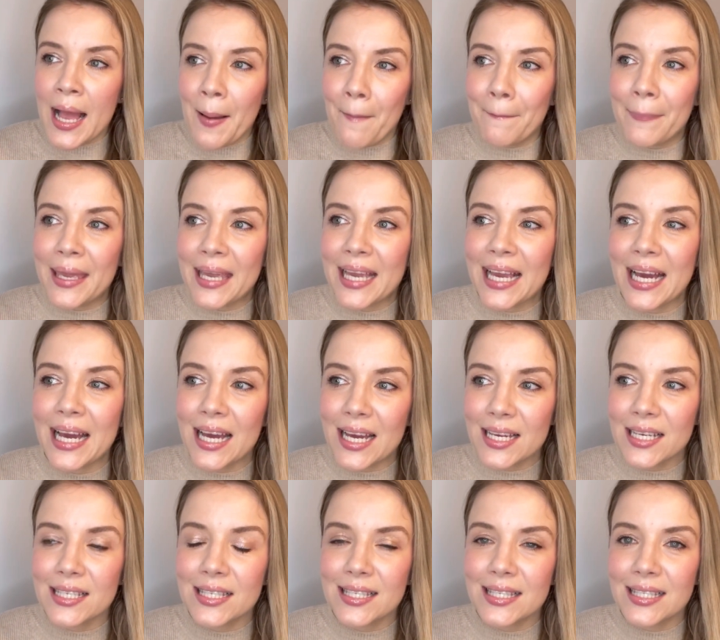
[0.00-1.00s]

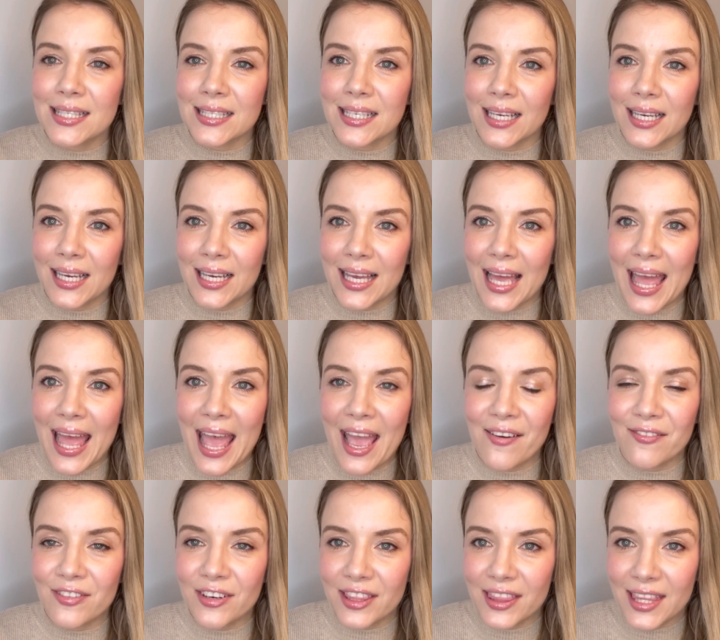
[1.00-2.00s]
because
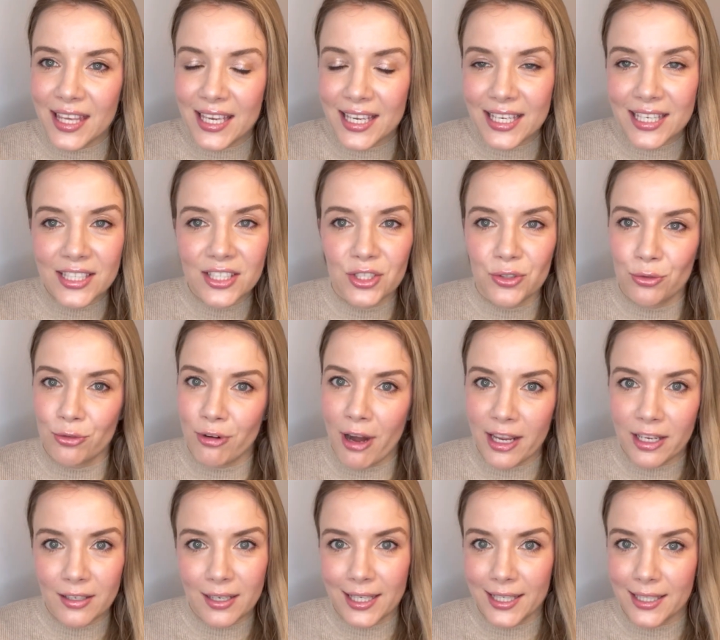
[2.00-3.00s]
everything is
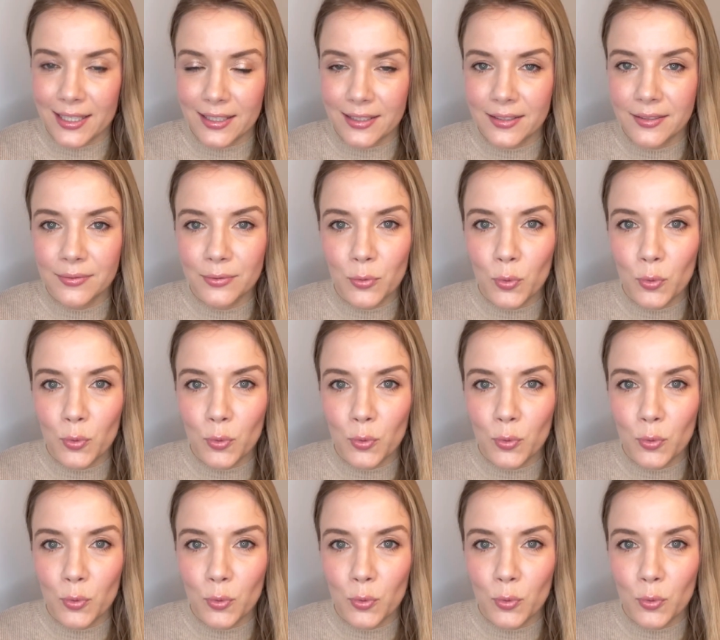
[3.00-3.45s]
regulated.